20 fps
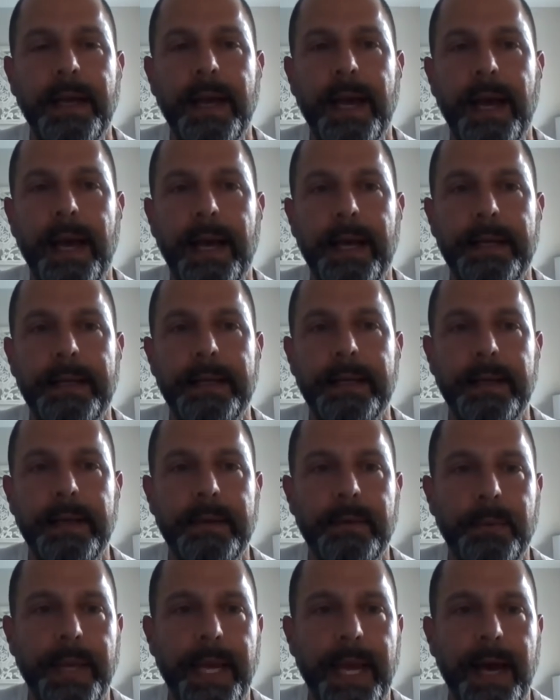And
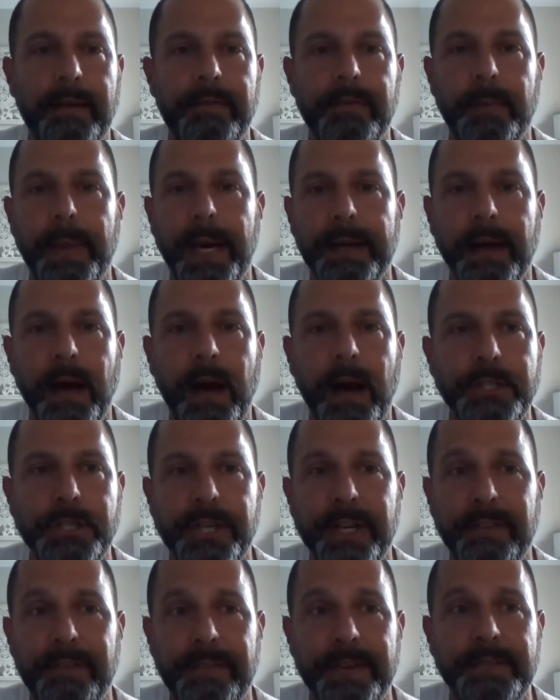we have about
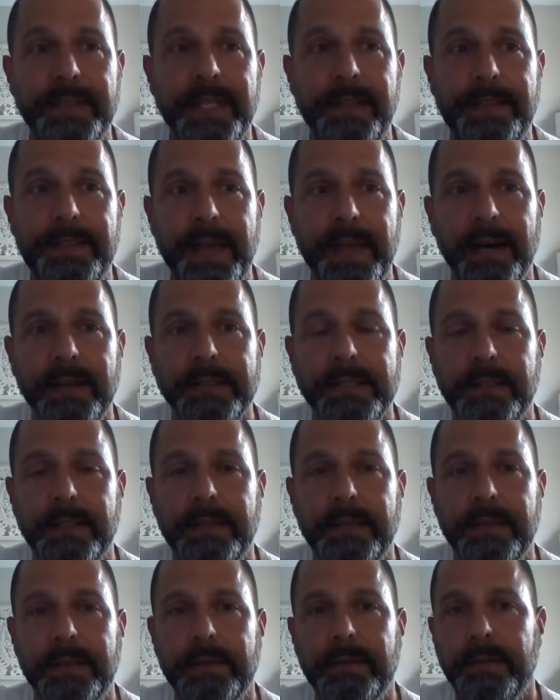
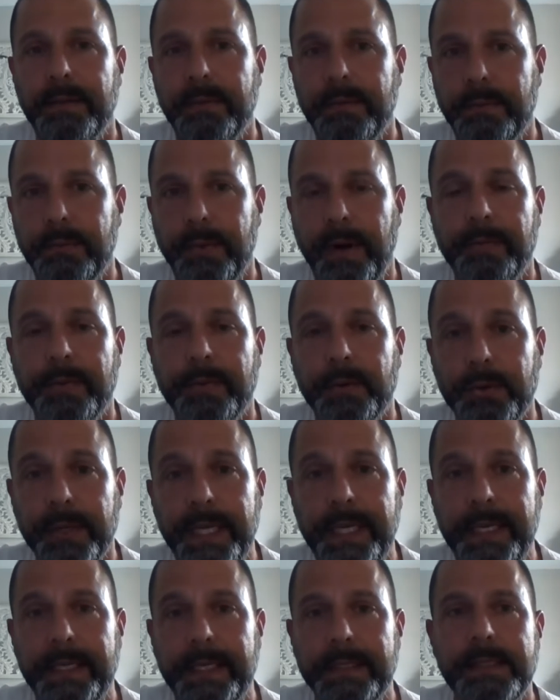150,000
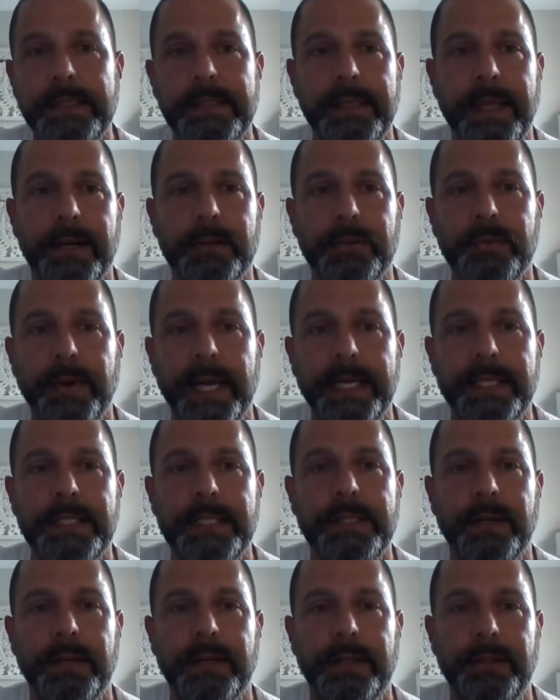referees that are
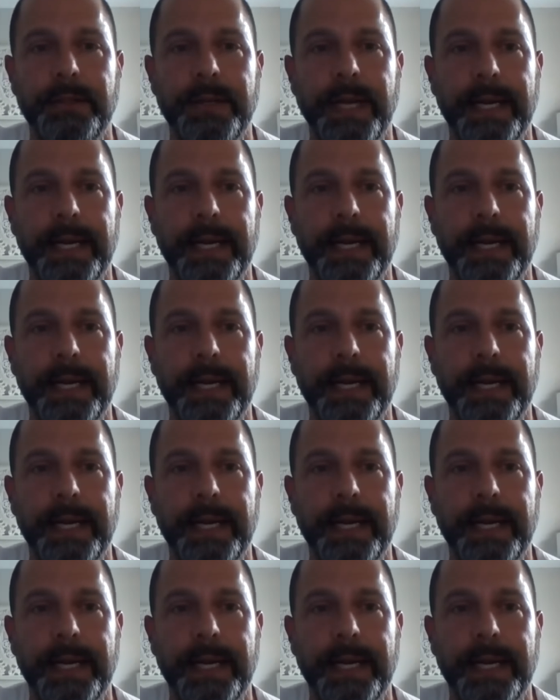registered in the mm-hmm.